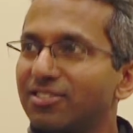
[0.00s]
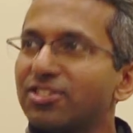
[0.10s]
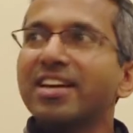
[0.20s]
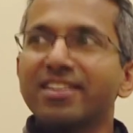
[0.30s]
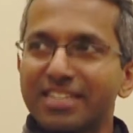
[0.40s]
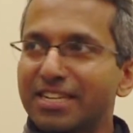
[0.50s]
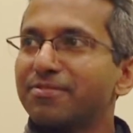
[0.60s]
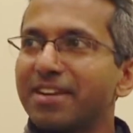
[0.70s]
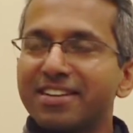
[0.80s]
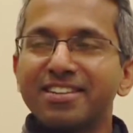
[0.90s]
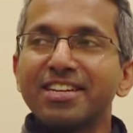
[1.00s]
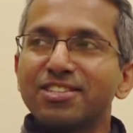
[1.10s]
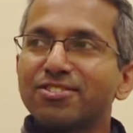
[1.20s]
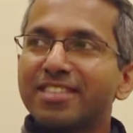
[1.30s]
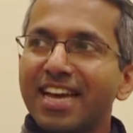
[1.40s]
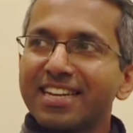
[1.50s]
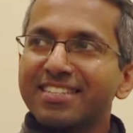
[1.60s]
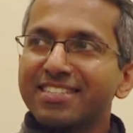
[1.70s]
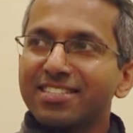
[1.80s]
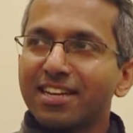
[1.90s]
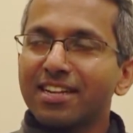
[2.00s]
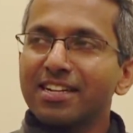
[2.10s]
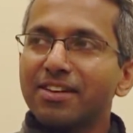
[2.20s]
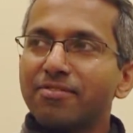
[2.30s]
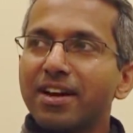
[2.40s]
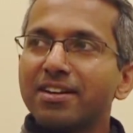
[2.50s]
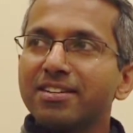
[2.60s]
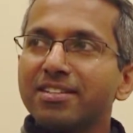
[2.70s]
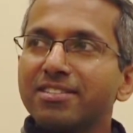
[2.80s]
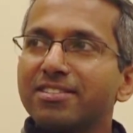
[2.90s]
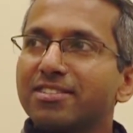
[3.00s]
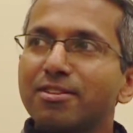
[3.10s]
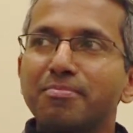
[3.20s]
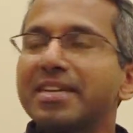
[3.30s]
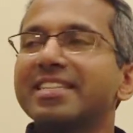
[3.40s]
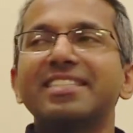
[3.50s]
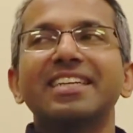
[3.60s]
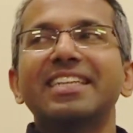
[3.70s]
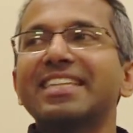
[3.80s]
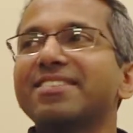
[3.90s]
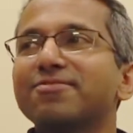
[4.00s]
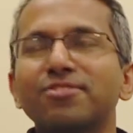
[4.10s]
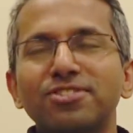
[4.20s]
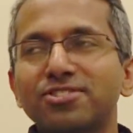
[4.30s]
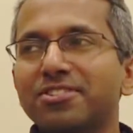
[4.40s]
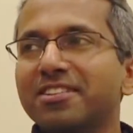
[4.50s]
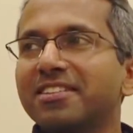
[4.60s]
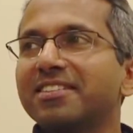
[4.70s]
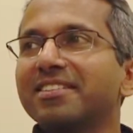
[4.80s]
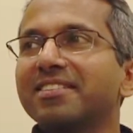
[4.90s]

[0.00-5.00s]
Generally aware. So that subtle awareness, you're meditating for sure.